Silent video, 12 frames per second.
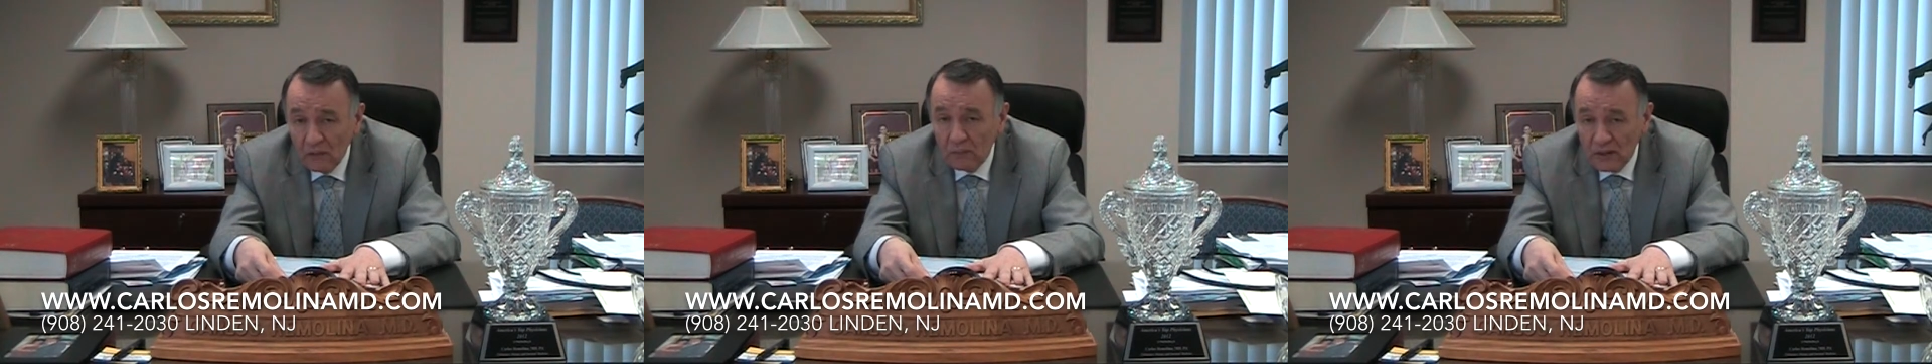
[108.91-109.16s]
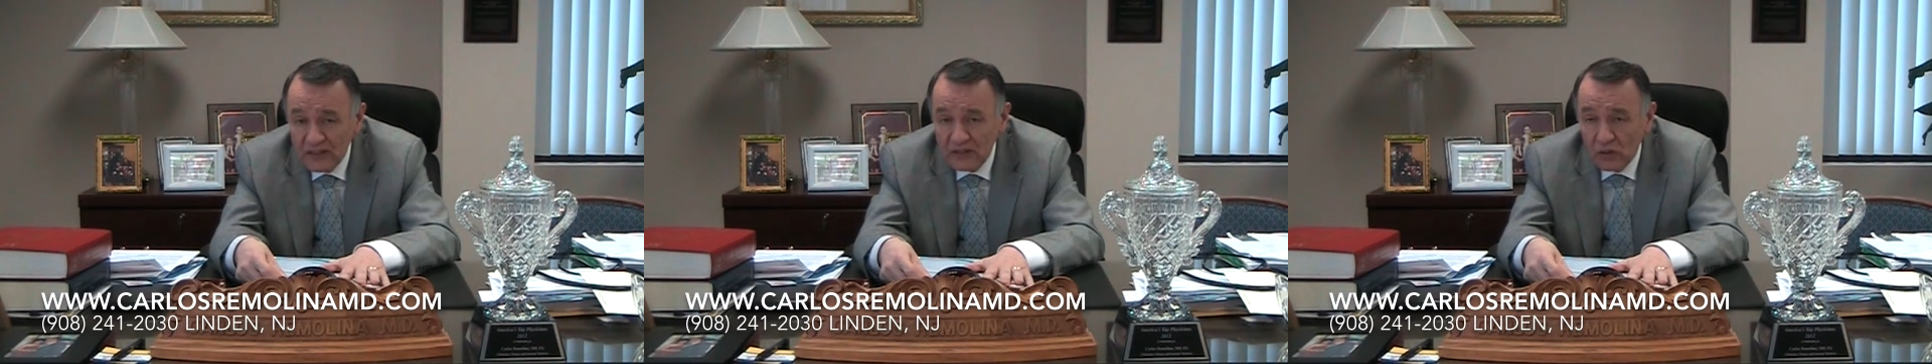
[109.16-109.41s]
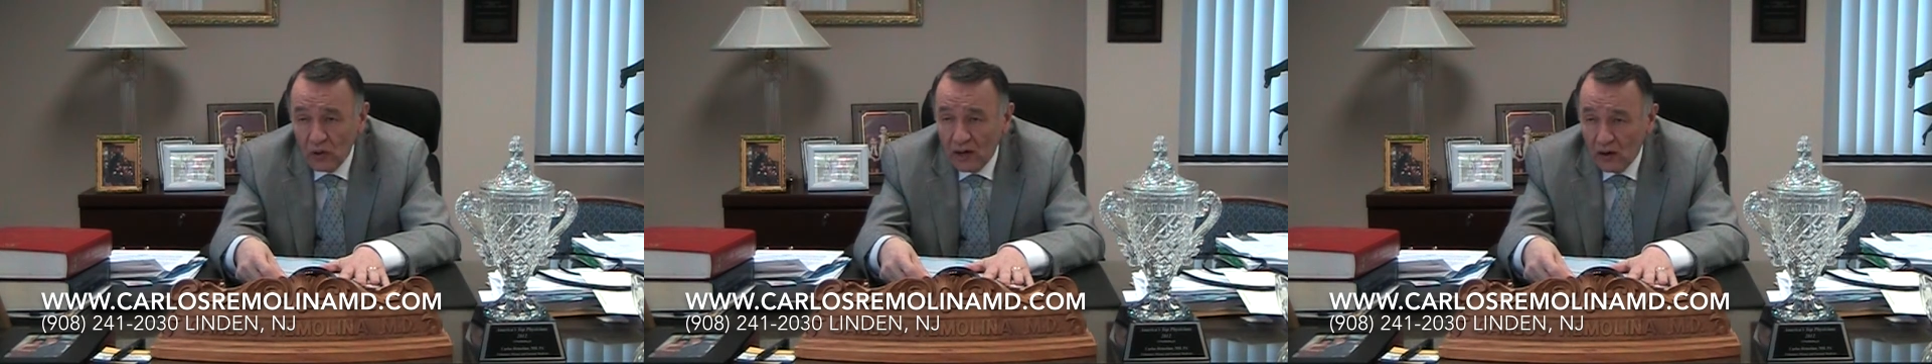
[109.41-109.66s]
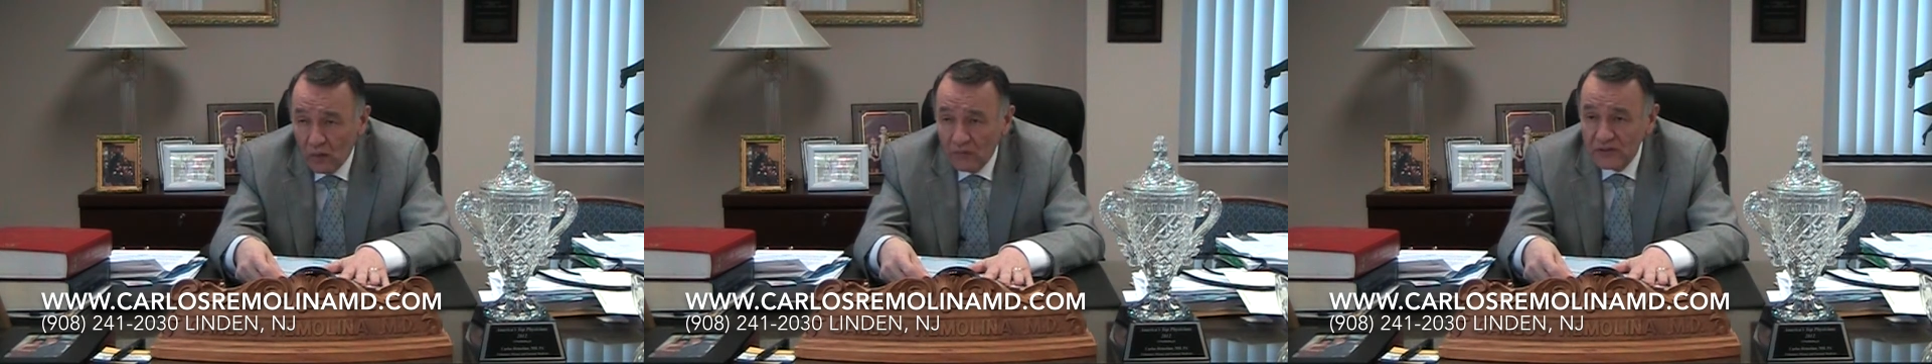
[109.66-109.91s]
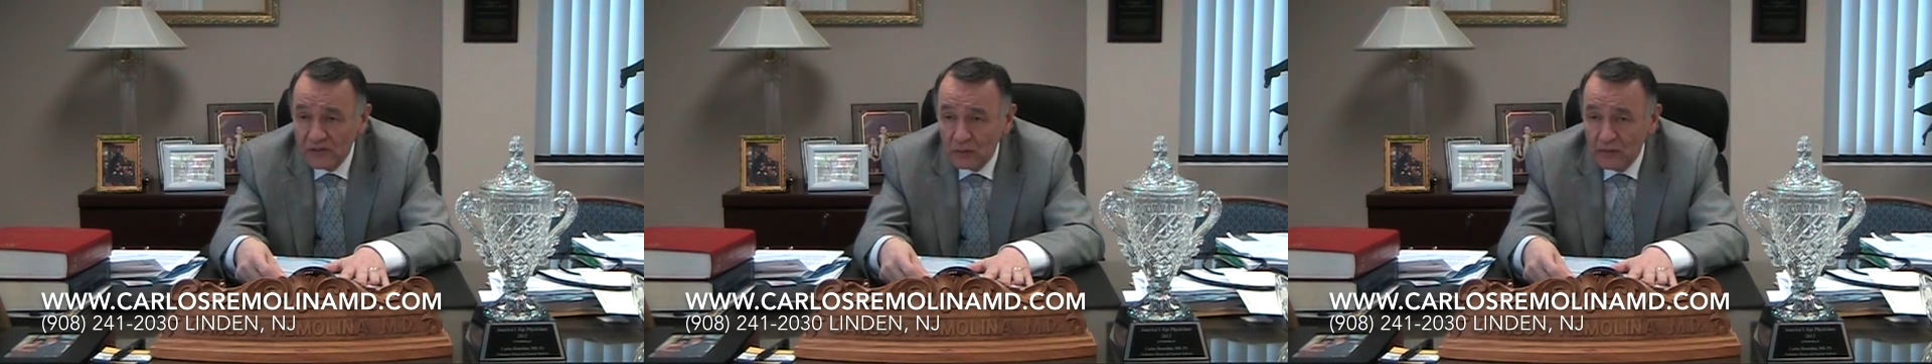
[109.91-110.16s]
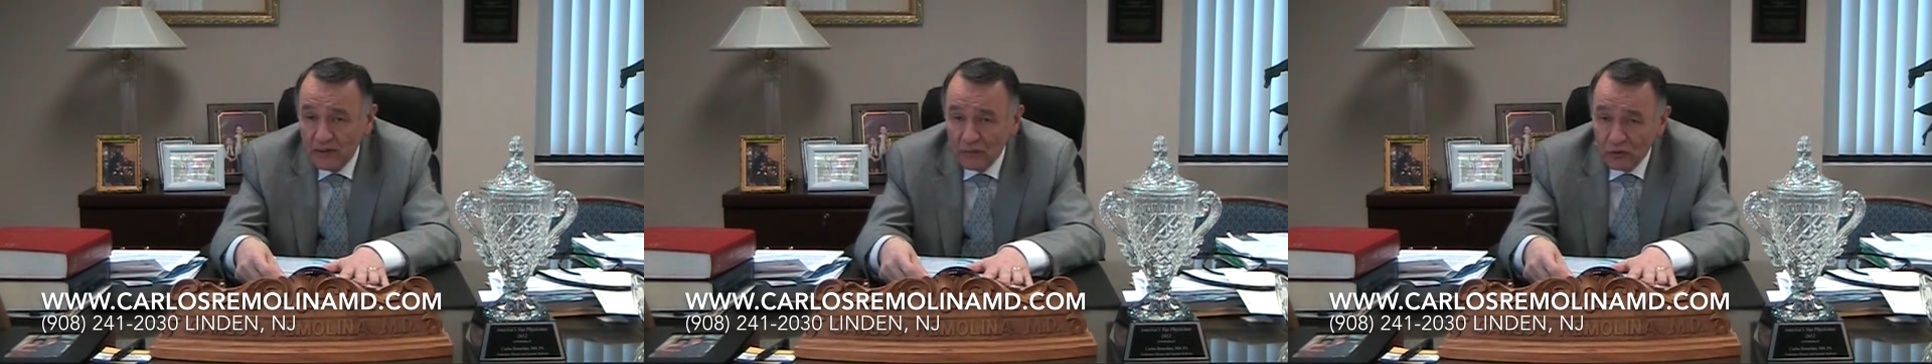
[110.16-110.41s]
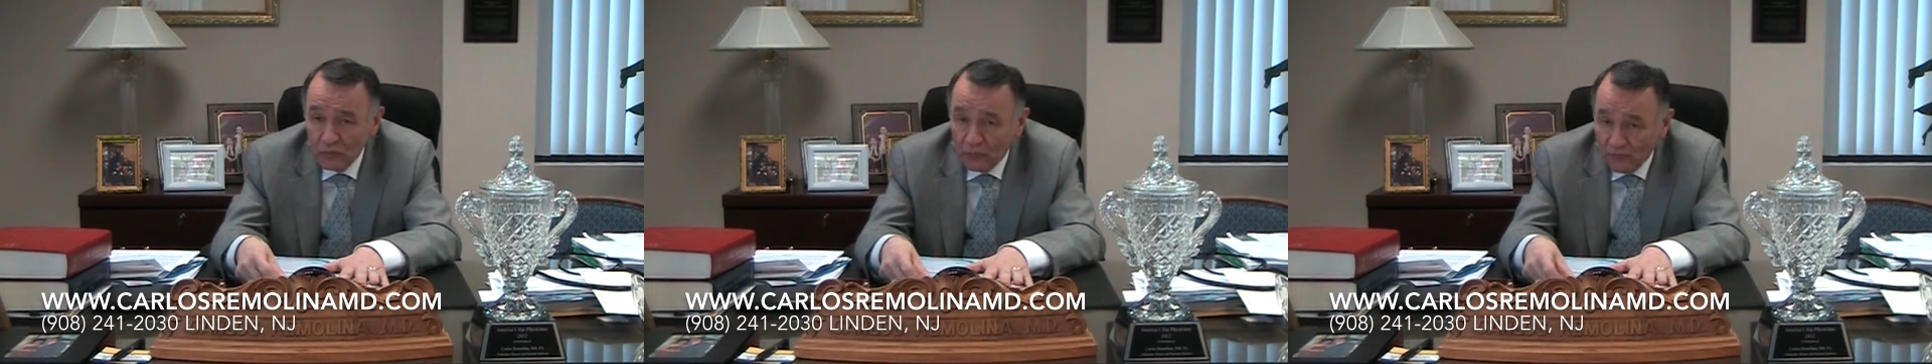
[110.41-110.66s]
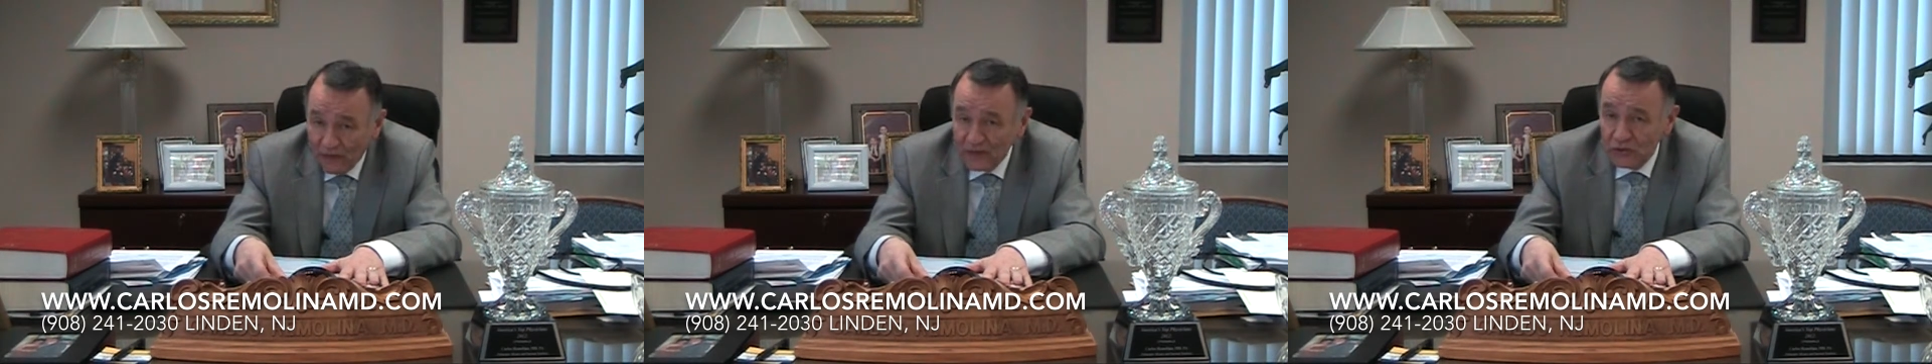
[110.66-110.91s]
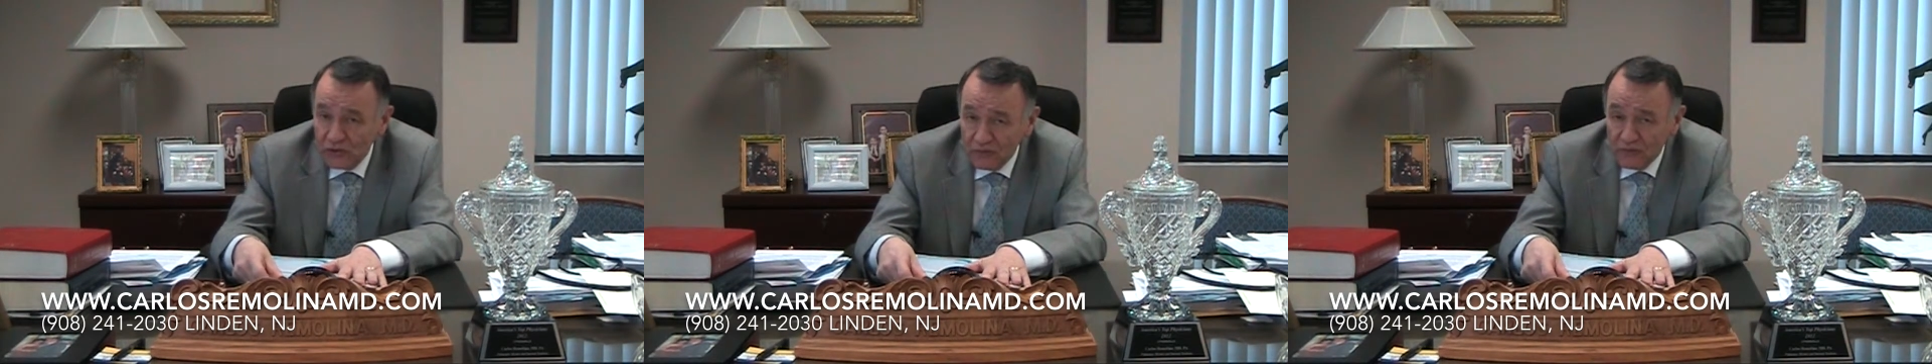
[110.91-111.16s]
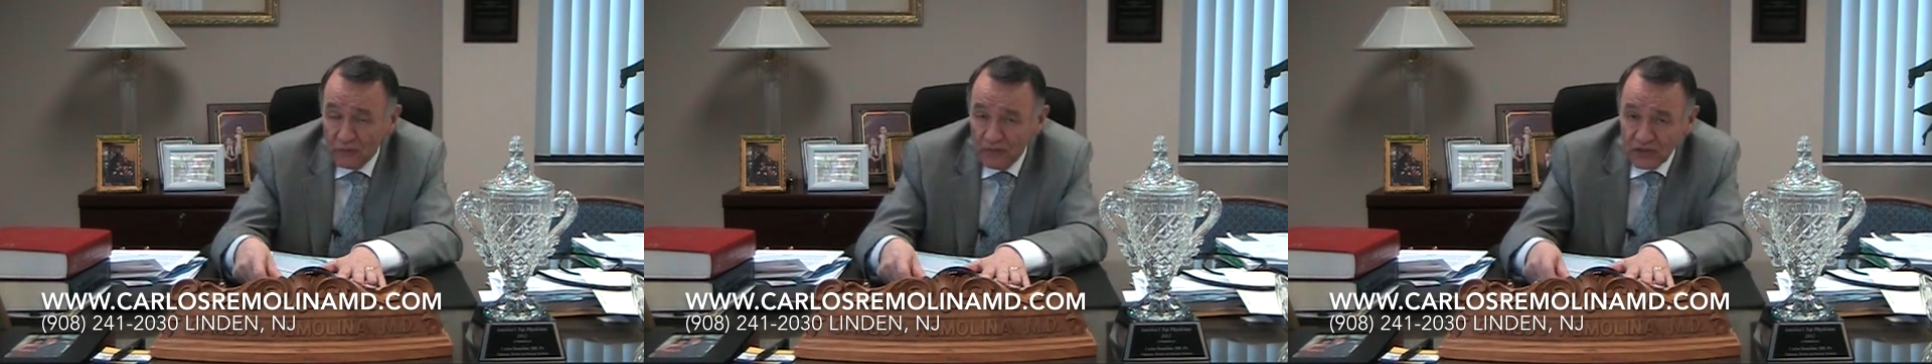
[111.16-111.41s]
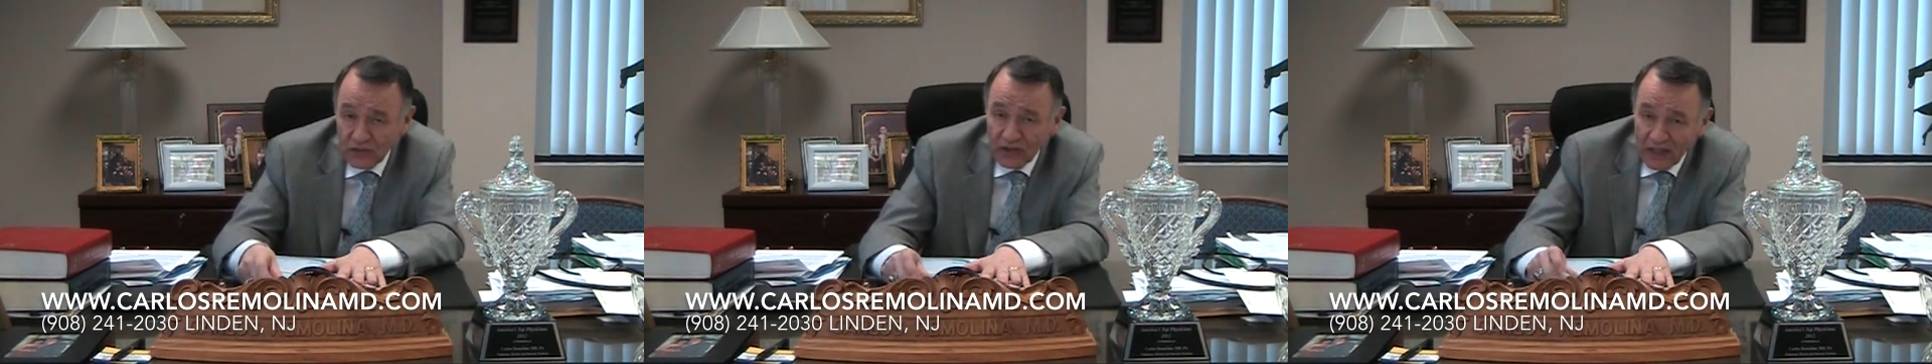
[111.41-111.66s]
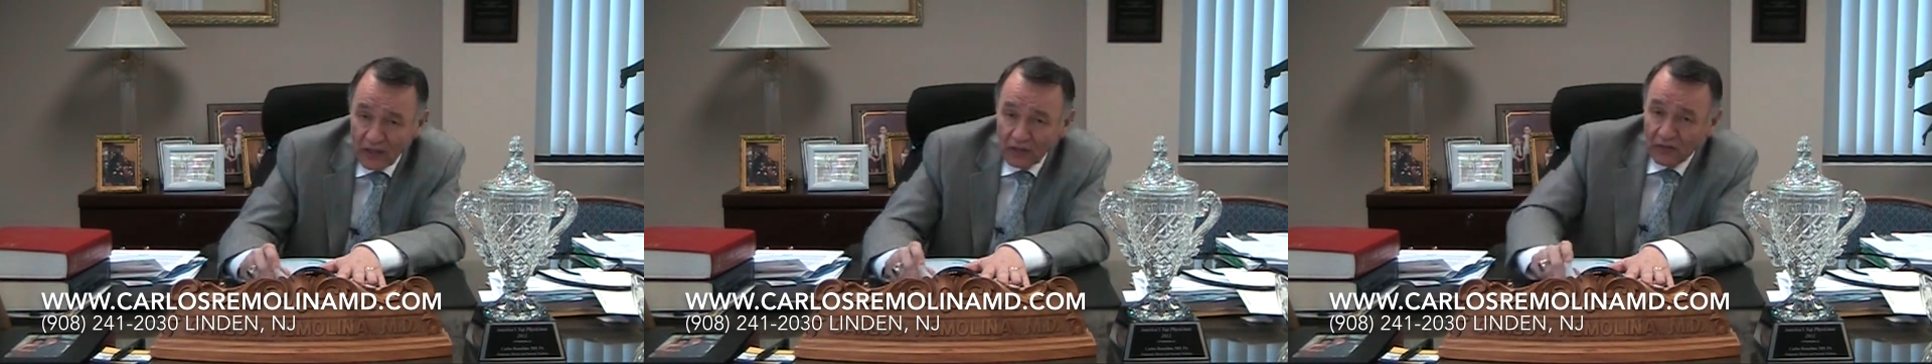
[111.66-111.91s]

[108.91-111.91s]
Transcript: please call our office and we'll be able to provide such information. Thank you